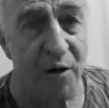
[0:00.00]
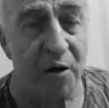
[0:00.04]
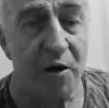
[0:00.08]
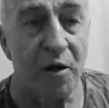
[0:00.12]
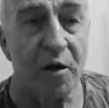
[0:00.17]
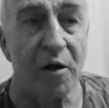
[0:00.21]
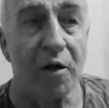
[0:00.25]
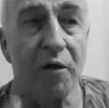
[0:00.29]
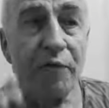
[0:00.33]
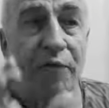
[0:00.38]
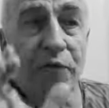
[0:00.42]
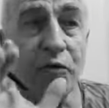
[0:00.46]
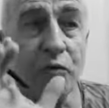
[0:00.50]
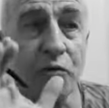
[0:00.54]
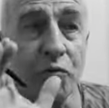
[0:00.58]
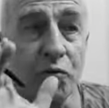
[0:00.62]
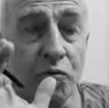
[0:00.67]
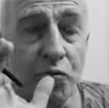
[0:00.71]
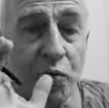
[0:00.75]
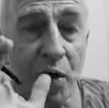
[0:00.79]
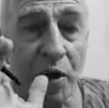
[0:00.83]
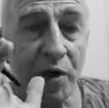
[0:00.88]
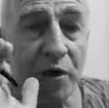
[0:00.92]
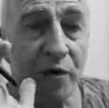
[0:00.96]
If you
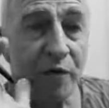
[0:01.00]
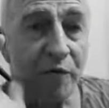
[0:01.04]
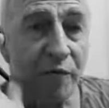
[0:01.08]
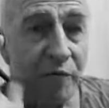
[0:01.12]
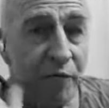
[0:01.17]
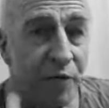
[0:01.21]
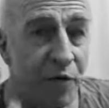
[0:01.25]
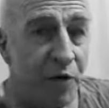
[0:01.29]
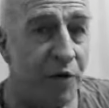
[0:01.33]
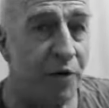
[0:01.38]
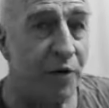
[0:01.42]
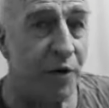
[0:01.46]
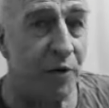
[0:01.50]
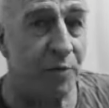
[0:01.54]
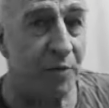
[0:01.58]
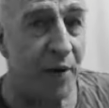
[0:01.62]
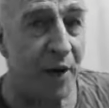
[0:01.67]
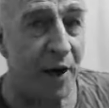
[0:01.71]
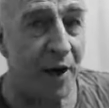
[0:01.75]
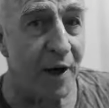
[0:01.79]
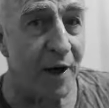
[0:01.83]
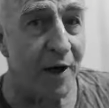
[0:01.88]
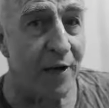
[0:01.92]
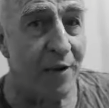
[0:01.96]
run it further
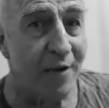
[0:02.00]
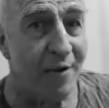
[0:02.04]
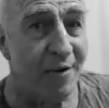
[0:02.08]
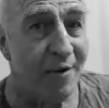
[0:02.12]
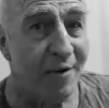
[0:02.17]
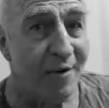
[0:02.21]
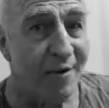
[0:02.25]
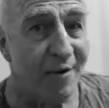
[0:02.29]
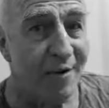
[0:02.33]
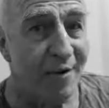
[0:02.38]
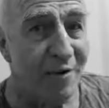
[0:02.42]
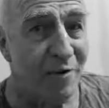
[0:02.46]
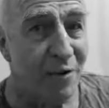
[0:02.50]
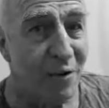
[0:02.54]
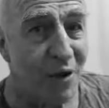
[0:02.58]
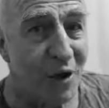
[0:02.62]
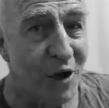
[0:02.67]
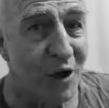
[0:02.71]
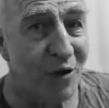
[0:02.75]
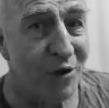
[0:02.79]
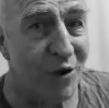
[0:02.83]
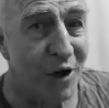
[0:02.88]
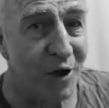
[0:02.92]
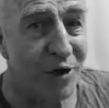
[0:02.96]
back,
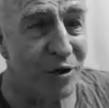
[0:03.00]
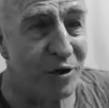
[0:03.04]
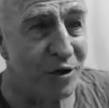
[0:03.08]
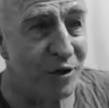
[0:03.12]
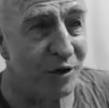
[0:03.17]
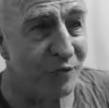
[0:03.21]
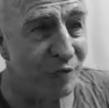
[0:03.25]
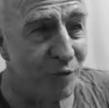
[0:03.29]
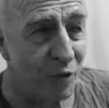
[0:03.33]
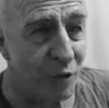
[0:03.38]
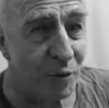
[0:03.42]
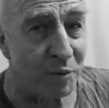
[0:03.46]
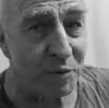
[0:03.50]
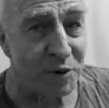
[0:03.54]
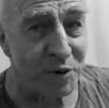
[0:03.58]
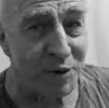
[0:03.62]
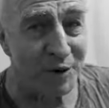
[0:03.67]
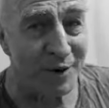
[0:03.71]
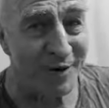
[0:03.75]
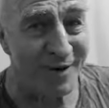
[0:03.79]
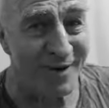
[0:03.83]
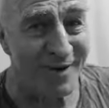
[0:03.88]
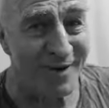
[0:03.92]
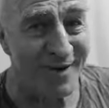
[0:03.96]
without actually
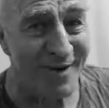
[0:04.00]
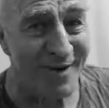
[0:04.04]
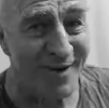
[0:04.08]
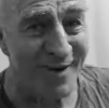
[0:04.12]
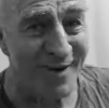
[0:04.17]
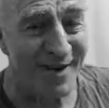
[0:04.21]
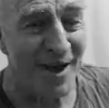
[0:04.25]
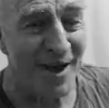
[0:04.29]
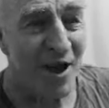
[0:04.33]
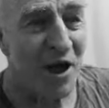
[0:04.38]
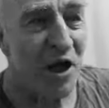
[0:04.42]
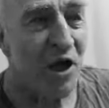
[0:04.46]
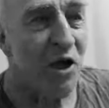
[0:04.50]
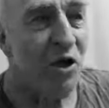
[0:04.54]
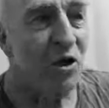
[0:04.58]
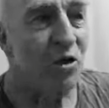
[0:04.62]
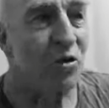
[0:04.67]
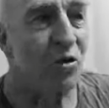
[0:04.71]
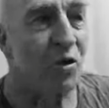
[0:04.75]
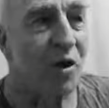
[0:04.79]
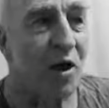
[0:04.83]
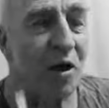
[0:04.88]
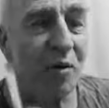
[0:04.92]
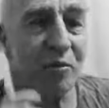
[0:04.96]
vomiting, you
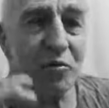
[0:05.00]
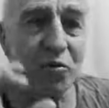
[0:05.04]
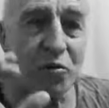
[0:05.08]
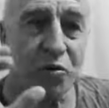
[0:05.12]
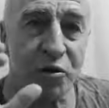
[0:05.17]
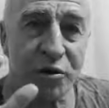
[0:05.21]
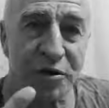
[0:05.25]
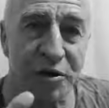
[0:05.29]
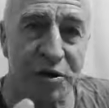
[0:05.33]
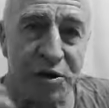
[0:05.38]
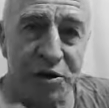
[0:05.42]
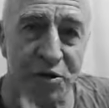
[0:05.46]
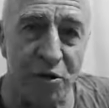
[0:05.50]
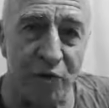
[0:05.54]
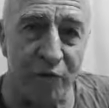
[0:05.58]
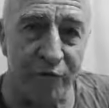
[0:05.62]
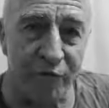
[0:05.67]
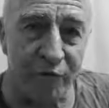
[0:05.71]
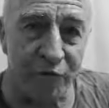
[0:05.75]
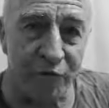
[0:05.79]
come to a soft